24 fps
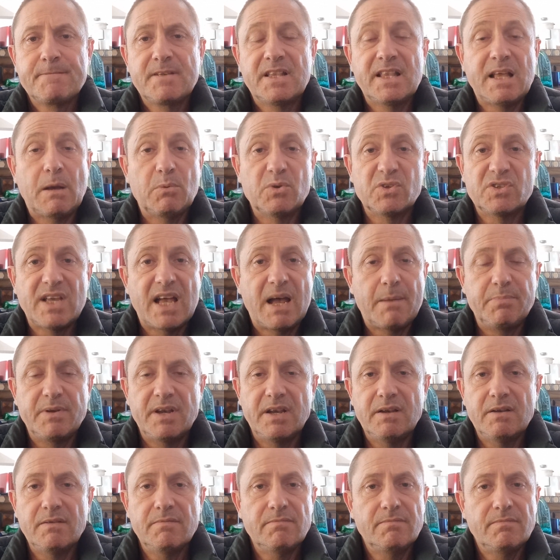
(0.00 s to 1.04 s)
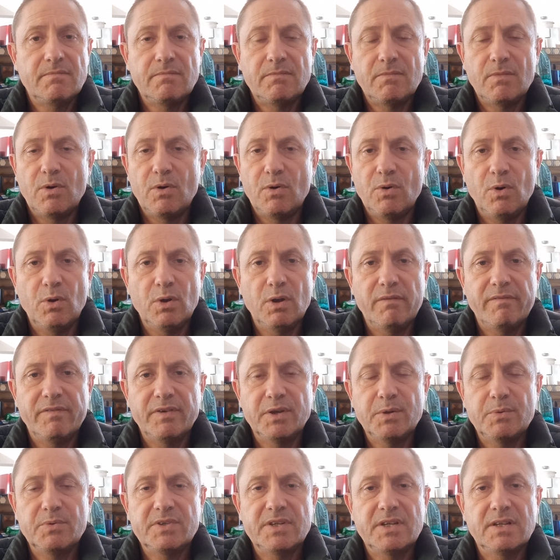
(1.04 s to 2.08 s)
That was happening all over
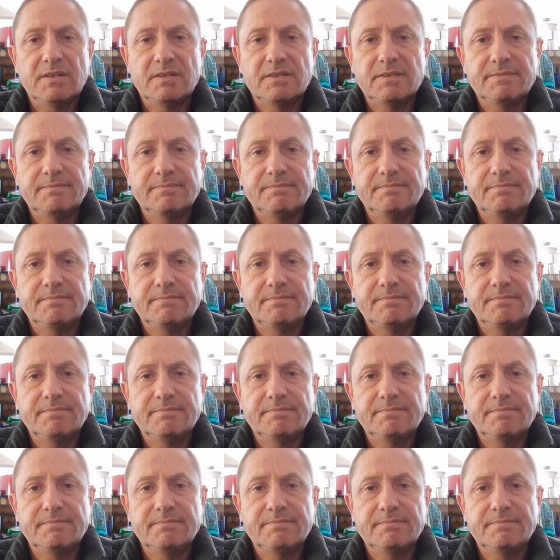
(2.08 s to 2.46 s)
New Zealand.